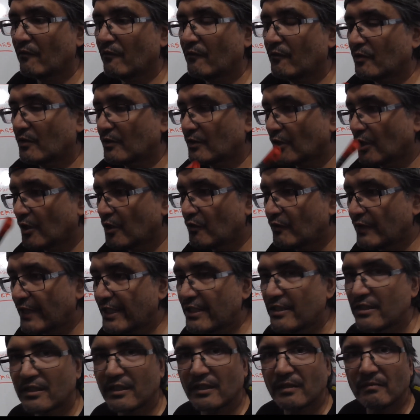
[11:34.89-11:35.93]
for no
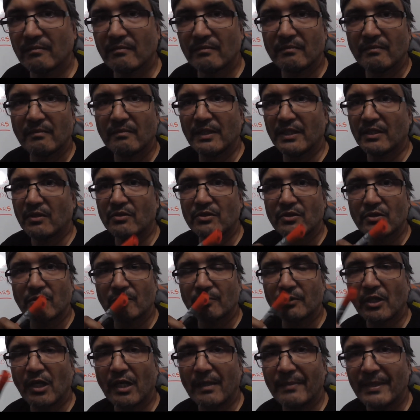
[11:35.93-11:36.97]
reason because your
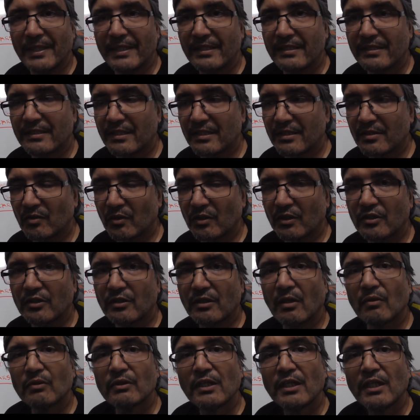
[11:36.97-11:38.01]
diabetes is not
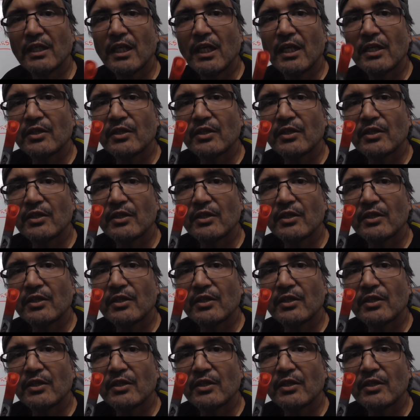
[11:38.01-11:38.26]
controlled,